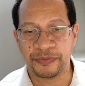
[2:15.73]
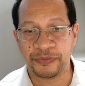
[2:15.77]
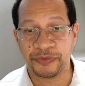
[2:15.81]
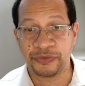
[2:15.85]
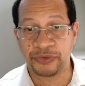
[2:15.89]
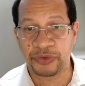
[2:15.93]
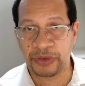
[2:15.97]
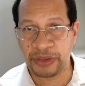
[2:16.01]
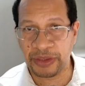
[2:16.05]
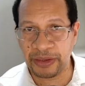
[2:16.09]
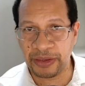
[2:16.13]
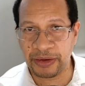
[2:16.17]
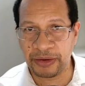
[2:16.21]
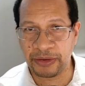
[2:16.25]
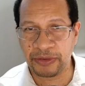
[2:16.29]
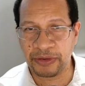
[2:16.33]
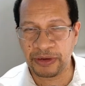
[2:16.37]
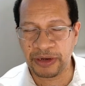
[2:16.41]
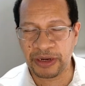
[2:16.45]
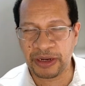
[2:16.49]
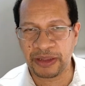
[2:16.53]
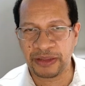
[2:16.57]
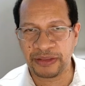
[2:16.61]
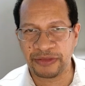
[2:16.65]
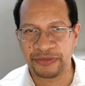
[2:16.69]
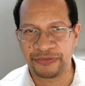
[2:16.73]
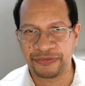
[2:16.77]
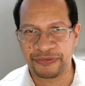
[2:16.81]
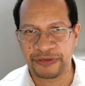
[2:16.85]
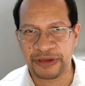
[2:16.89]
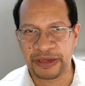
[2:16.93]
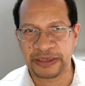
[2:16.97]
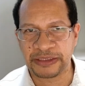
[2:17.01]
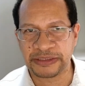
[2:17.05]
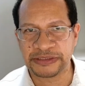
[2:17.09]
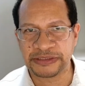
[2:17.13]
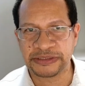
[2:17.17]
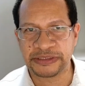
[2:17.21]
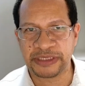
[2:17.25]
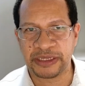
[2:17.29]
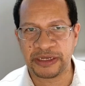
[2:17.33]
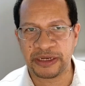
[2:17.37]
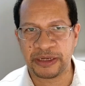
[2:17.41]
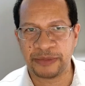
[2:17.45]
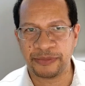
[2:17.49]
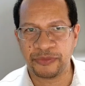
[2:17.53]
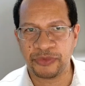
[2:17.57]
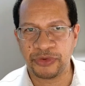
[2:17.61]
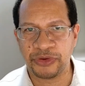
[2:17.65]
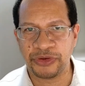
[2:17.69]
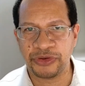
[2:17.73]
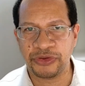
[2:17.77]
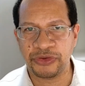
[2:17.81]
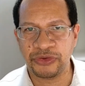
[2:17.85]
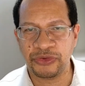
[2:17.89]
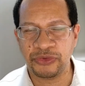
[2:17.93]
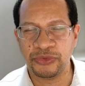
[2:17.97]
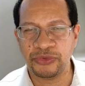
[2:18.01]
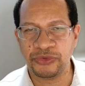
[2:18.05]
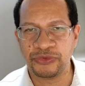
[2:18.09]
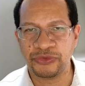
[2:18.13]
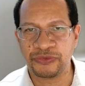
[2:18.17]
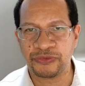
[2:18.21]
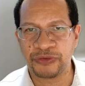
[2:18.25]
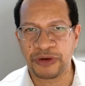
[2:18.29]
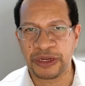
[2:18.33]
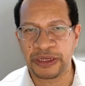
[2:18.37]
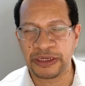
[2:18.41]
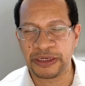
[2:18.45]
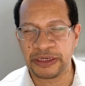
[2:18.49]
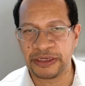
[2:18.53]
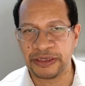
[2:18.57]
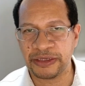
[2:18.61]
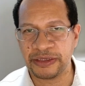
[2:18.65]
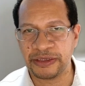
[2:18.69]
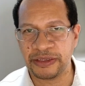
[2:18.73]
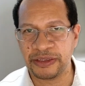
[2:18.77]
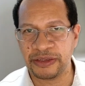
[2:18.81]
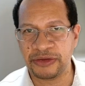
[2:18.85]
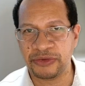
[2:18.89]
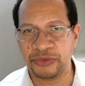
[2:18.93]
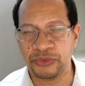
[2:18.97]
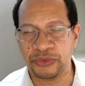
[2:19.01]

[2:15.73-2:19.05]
So here are the facts, and I'm going to use Franklin D.